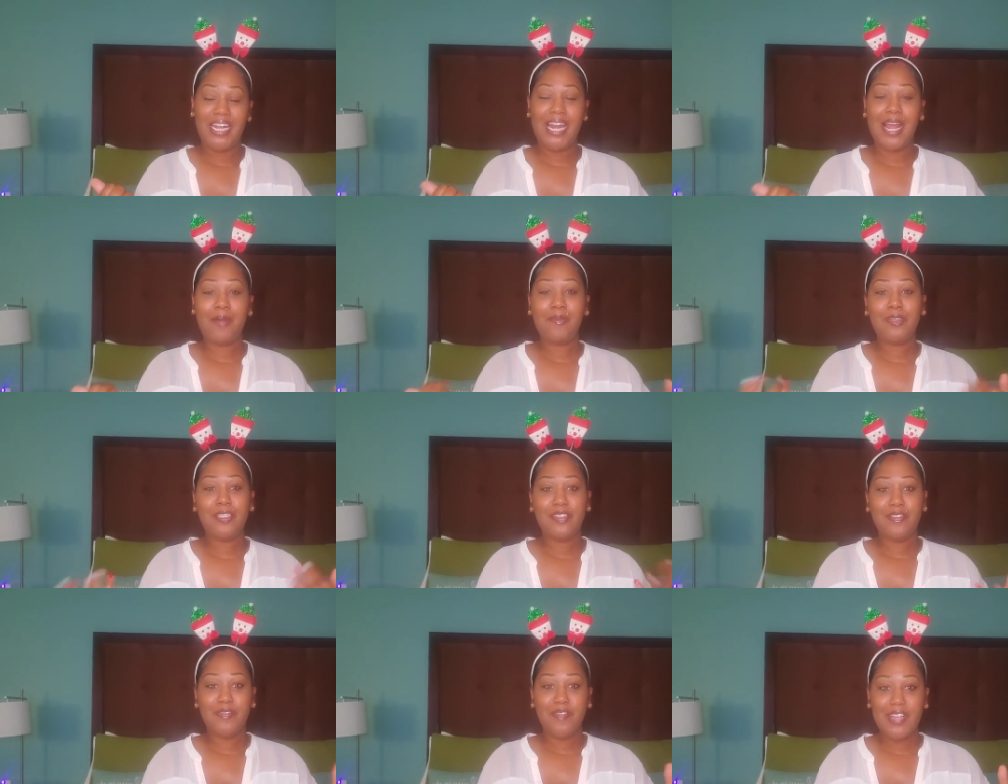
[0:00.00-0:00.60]
and I
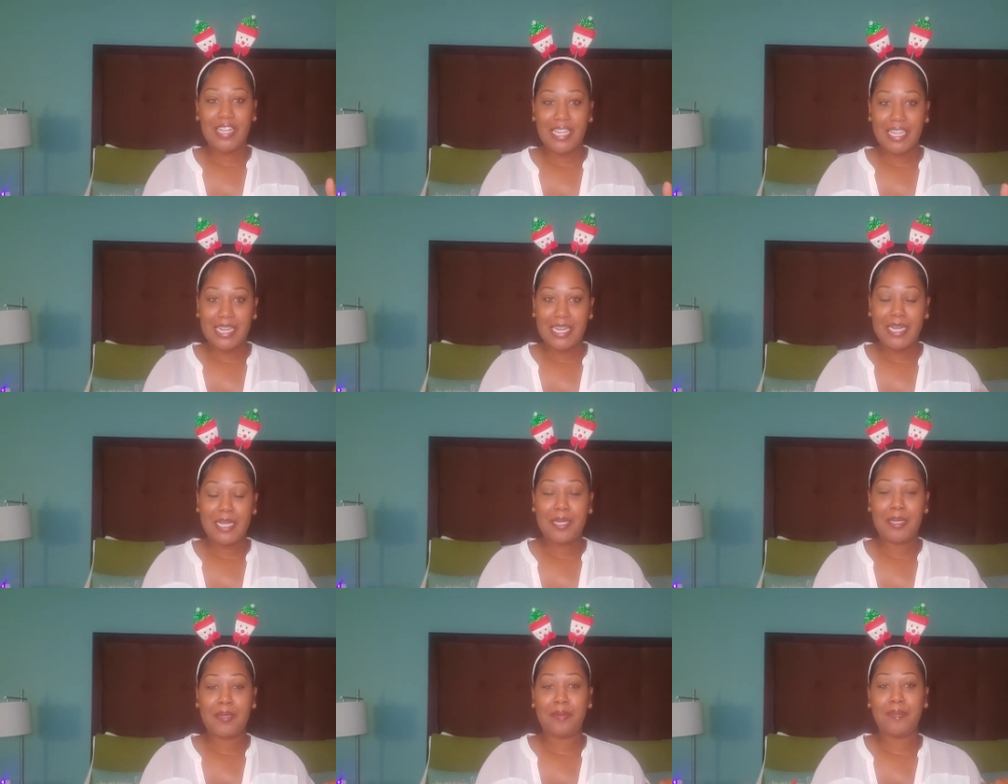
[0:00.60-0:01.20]
was feeling
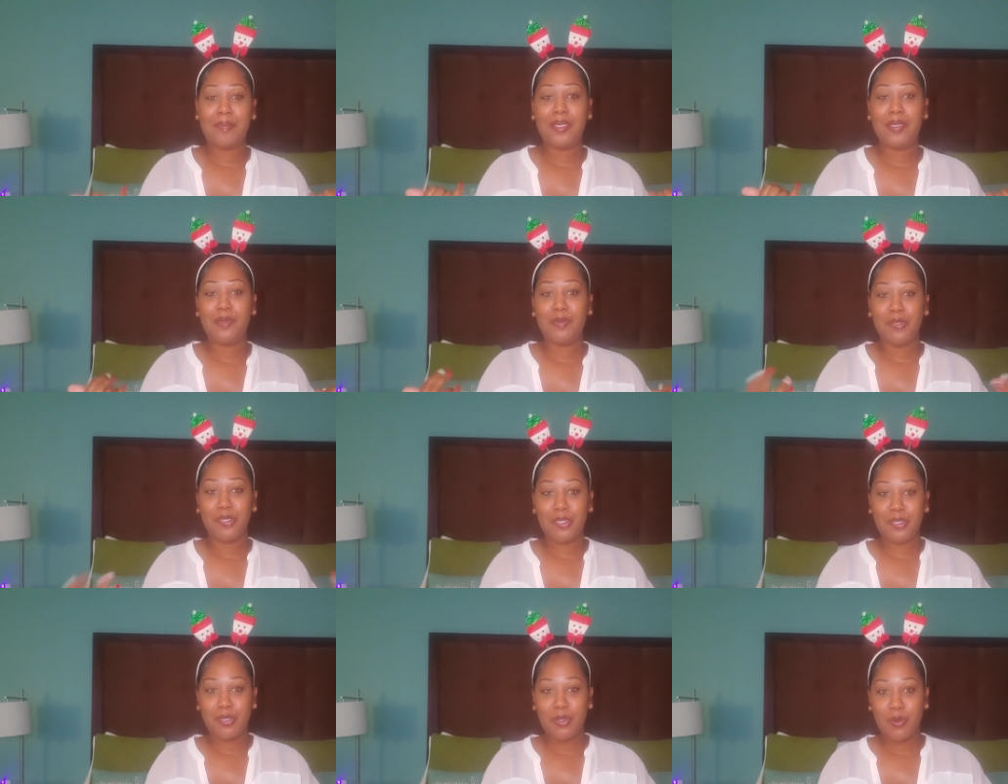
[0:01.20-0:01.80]
him. He
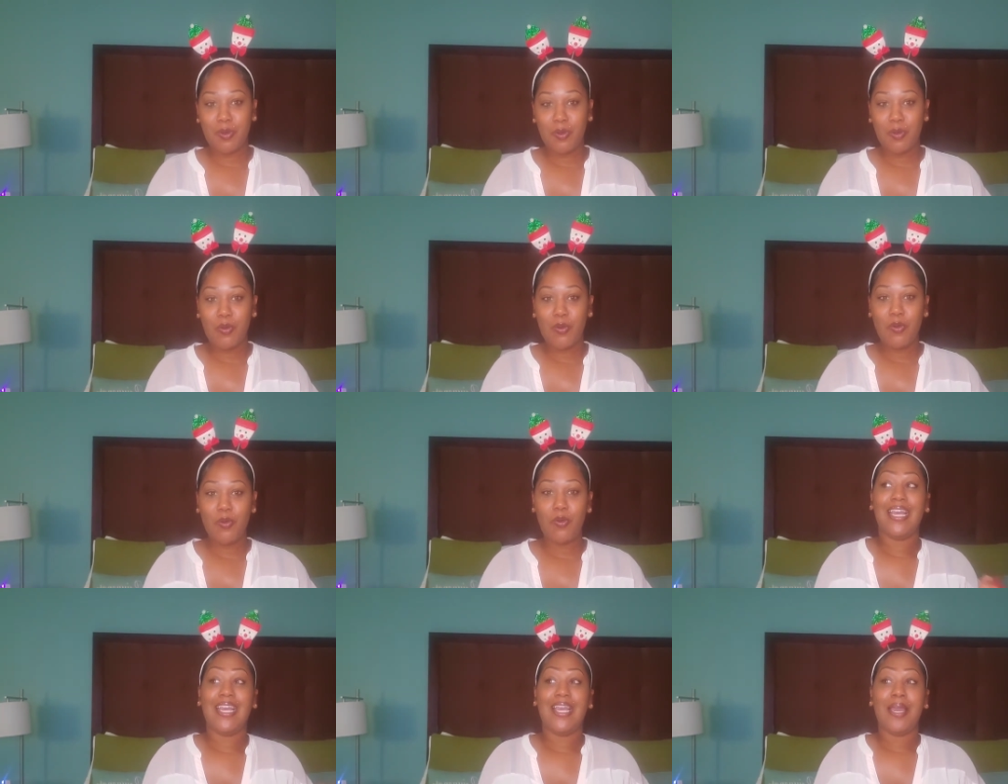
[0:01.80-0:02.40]
was
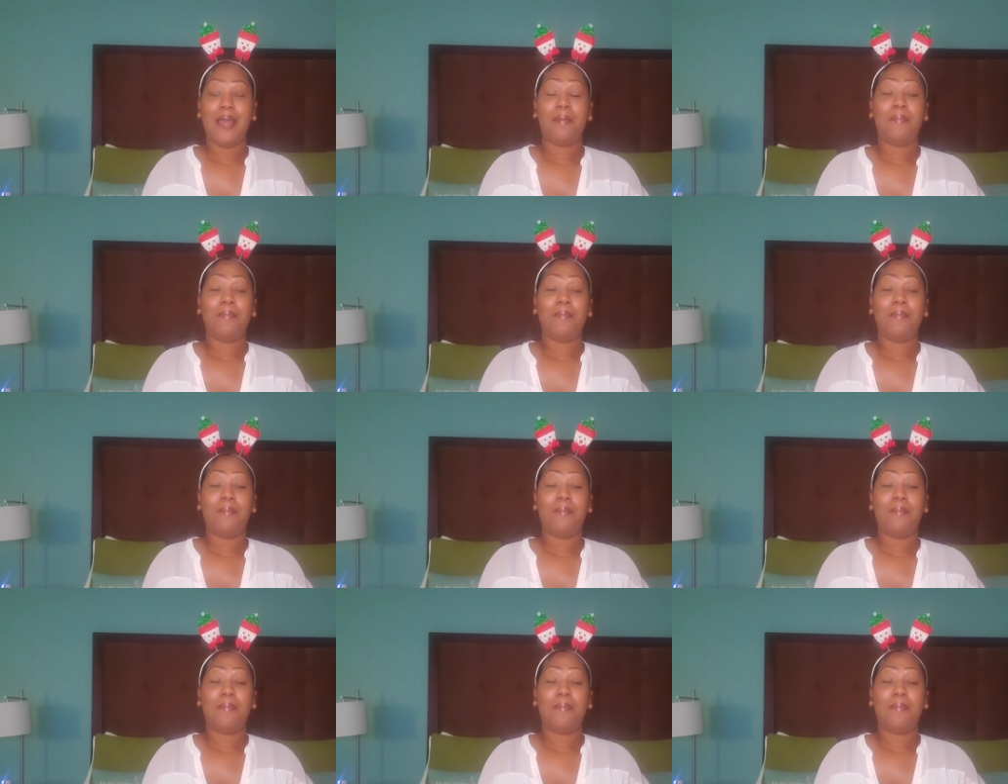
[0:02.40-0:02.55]
cool.